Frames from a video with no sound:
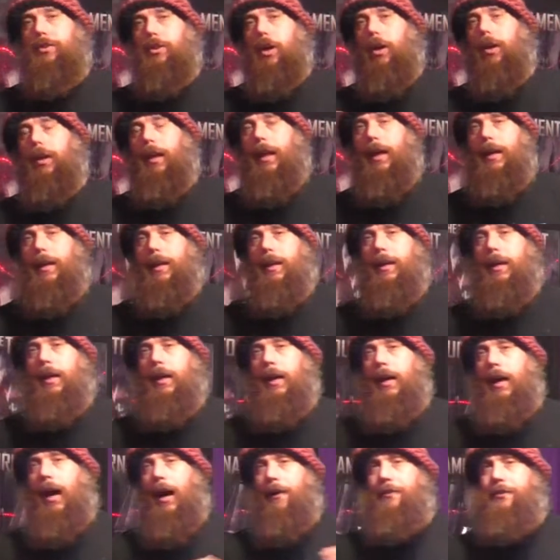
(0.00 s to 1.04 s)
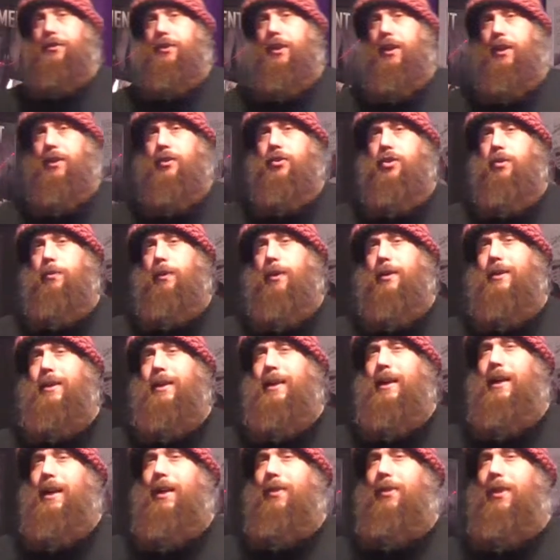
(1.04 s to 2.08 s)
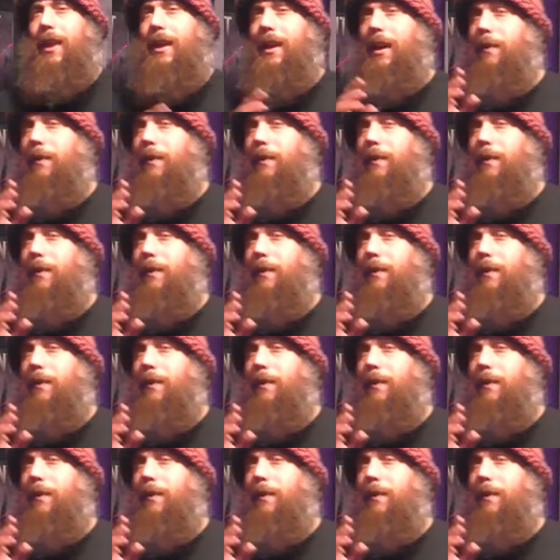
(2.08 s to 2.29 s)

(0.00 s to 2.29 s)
not like I've seen something, then